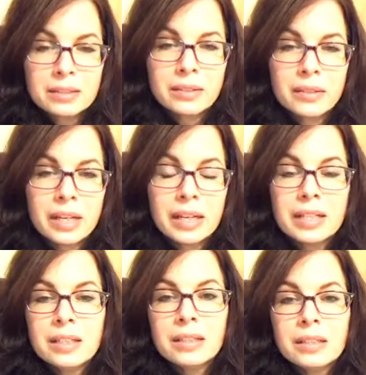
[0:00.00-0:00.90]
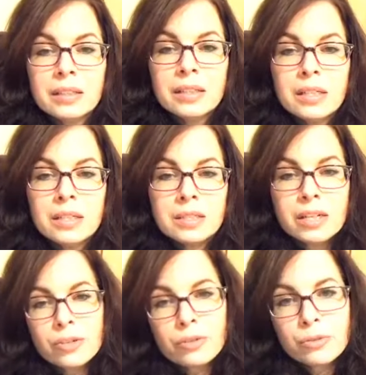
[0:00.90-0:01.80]
okay? Is
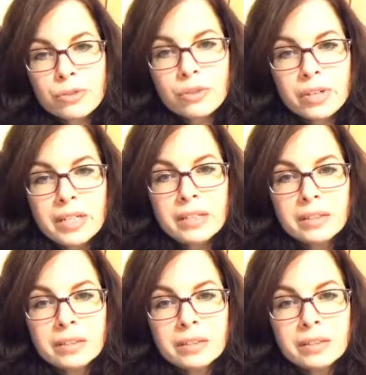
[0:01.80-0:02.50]
that a true story?